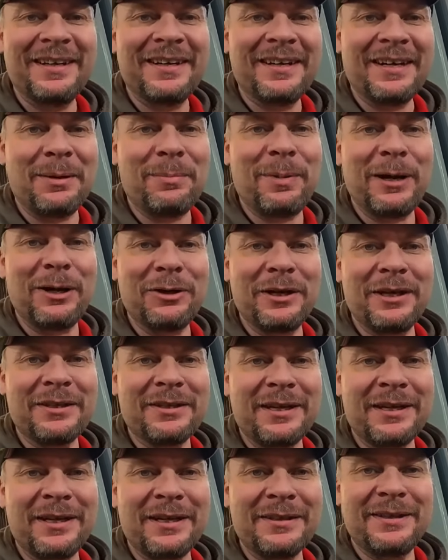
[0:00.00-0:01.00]
about it
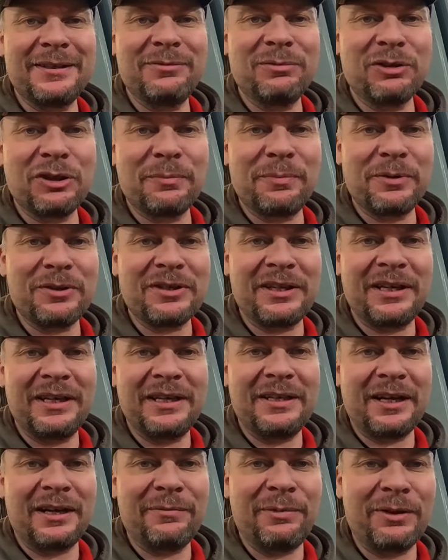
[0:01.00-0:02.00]
and I didn't want to
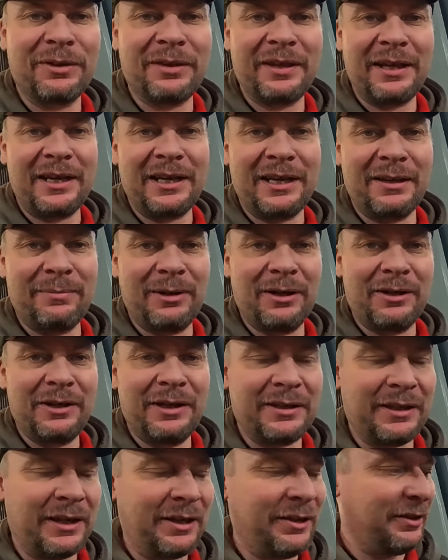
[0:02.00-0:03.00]
proceed. I've been thinking about
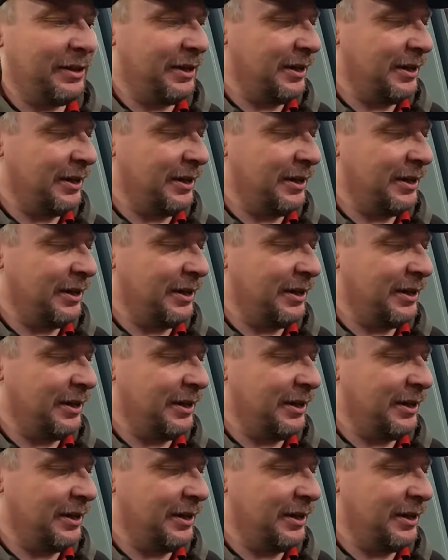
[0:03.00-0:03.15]
it and